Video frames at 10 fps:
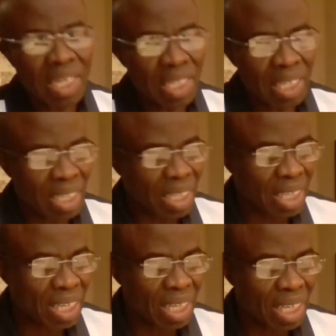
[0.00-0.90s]
and
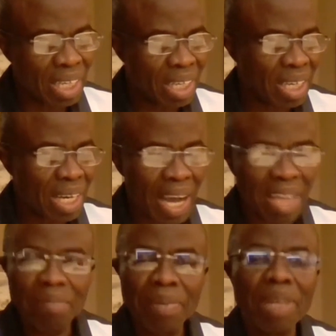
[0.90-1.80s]
he
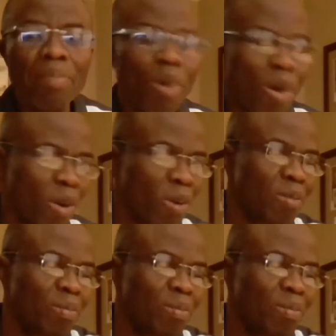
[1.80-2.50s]
had many more.